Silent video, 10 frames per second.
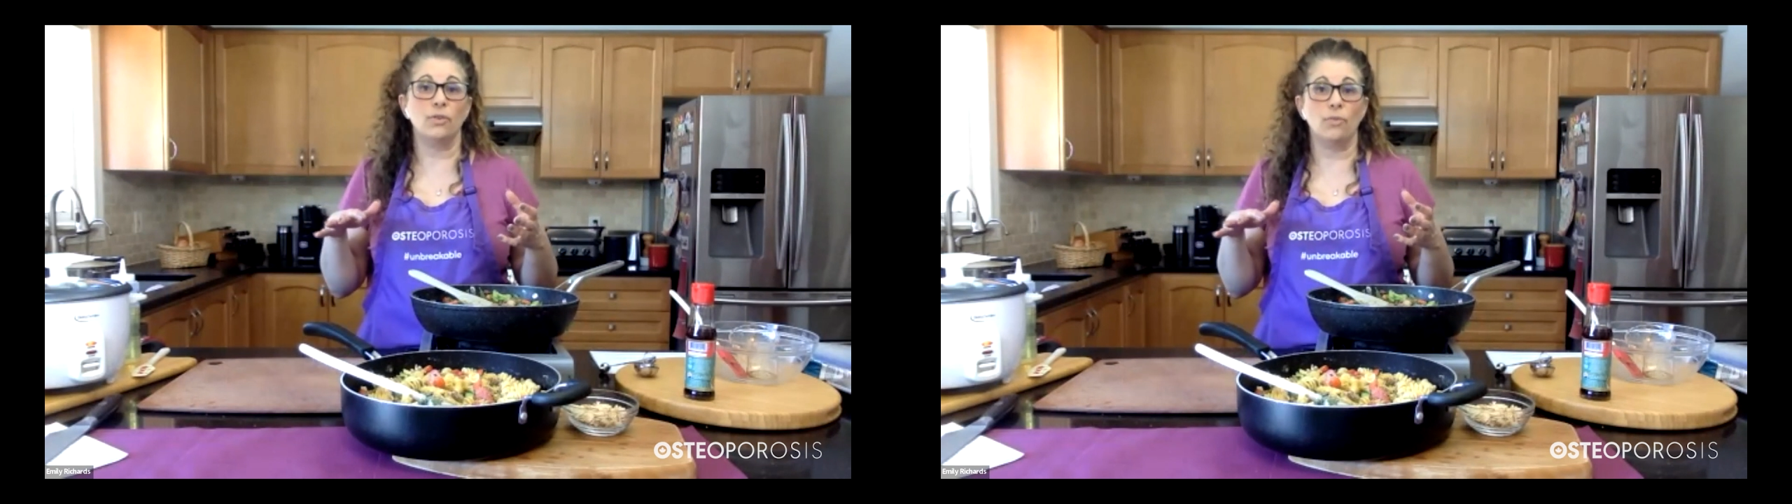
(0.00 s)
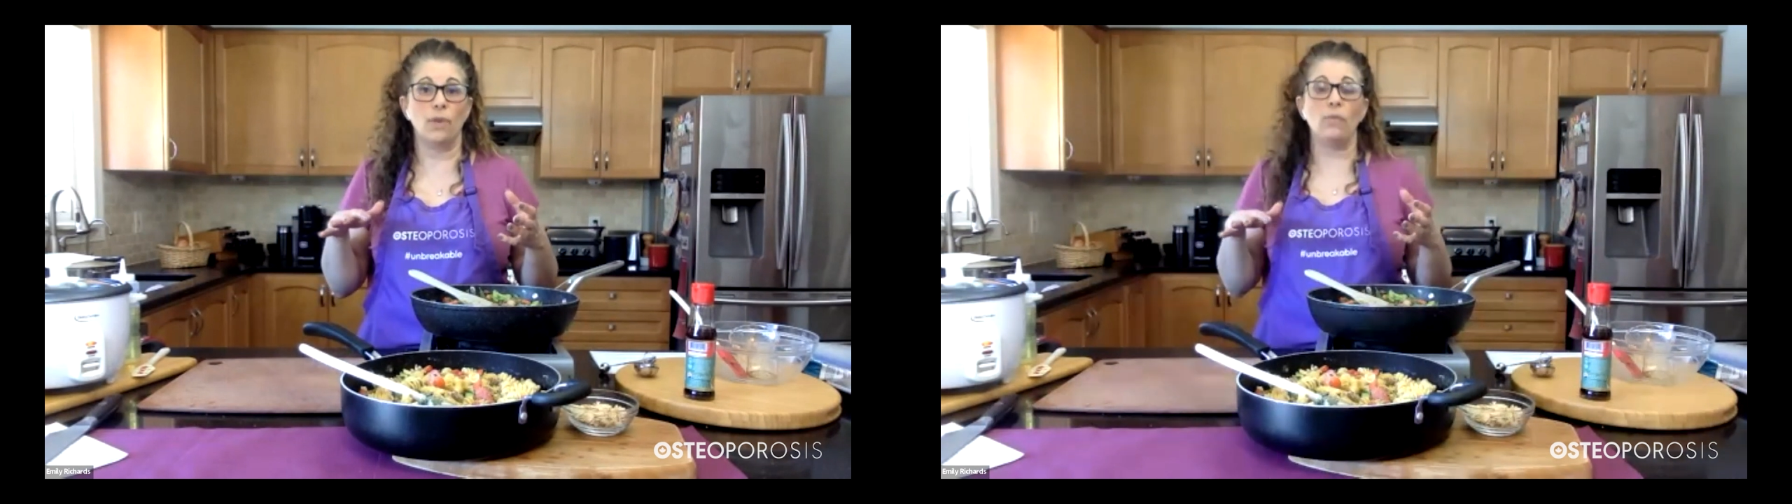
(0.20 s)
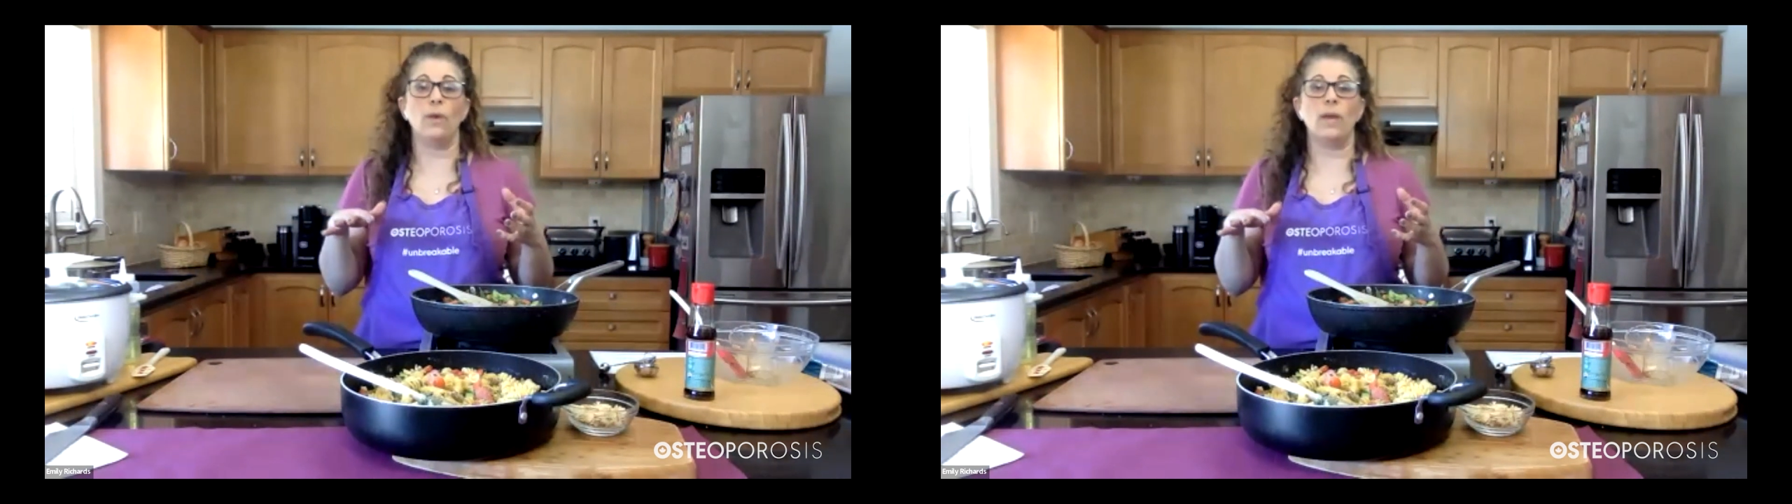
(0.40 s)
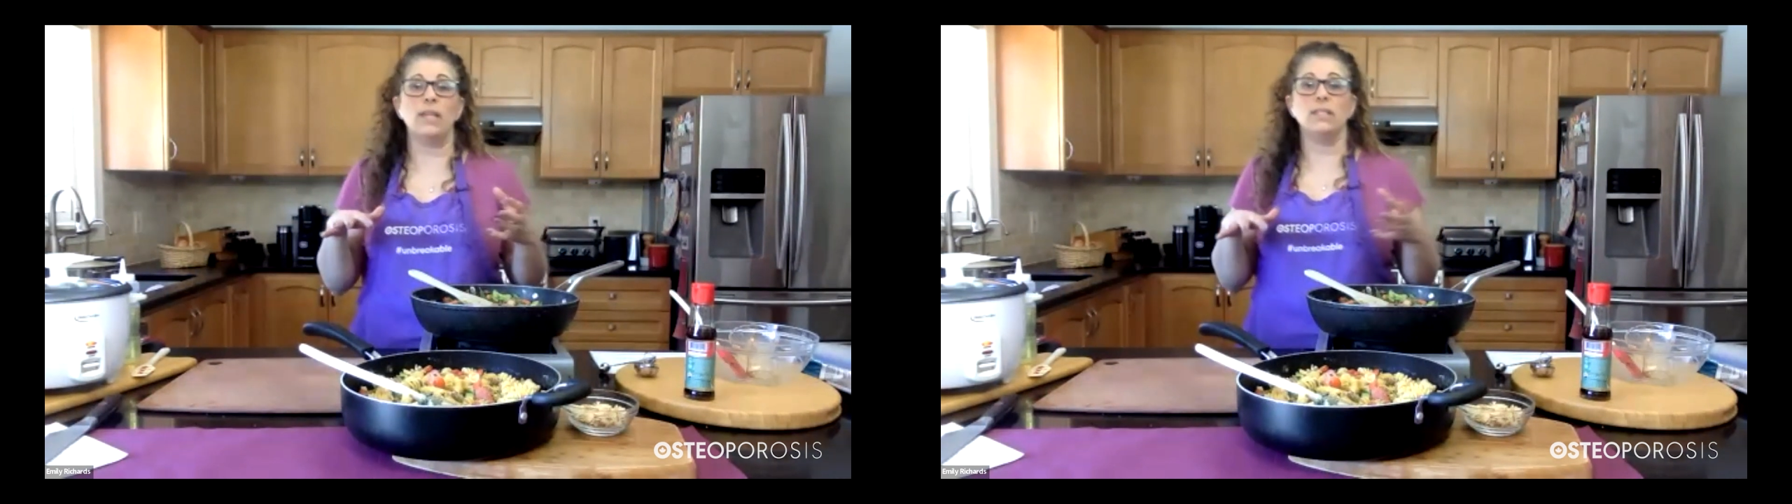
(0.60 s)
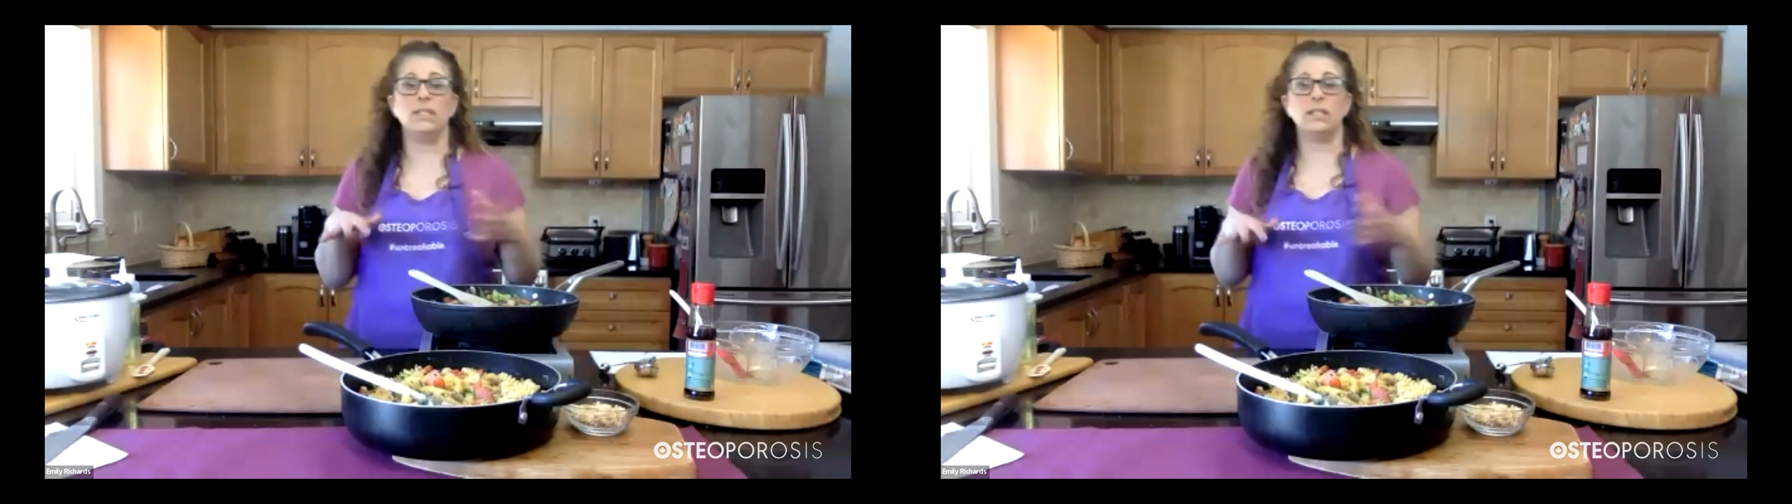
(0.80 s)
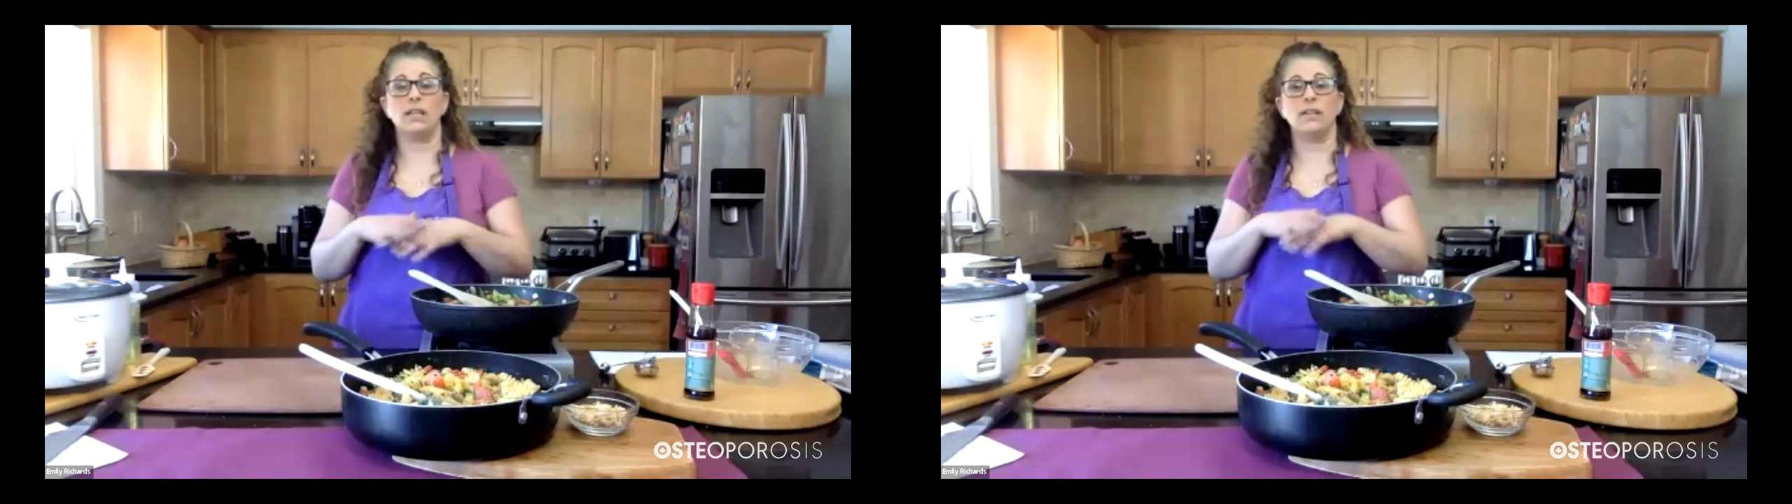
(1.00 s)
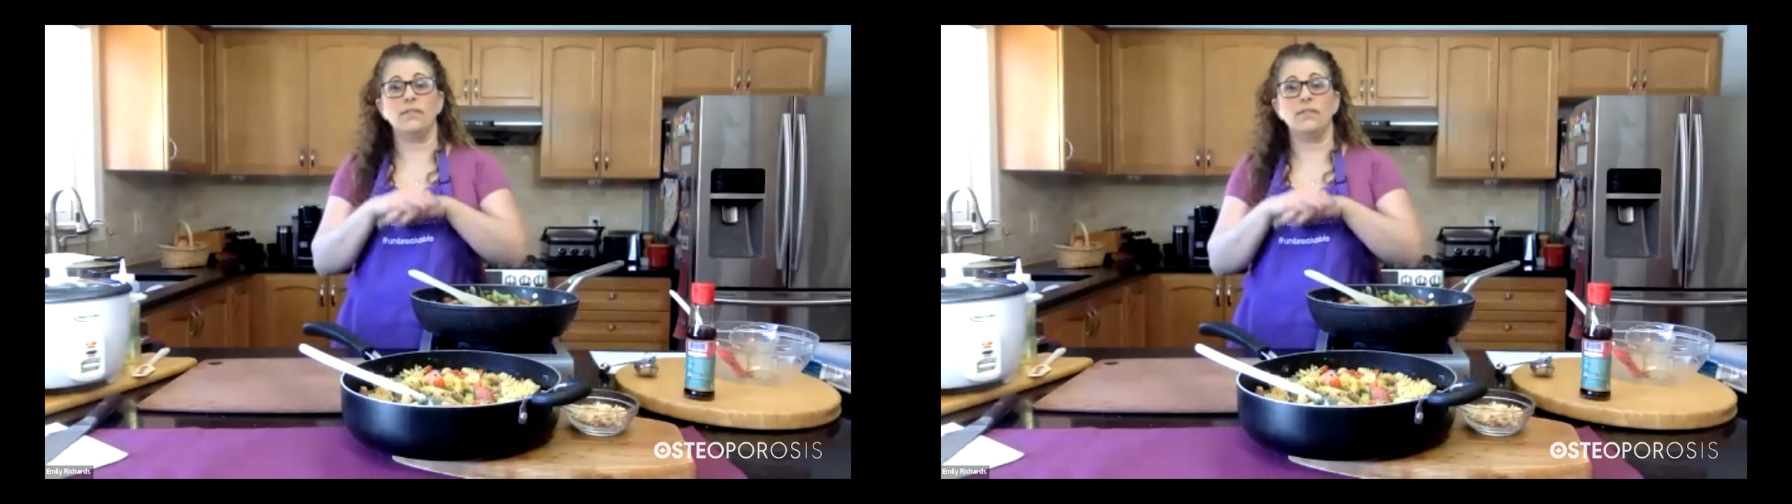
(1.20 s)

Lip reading: great ways to kind of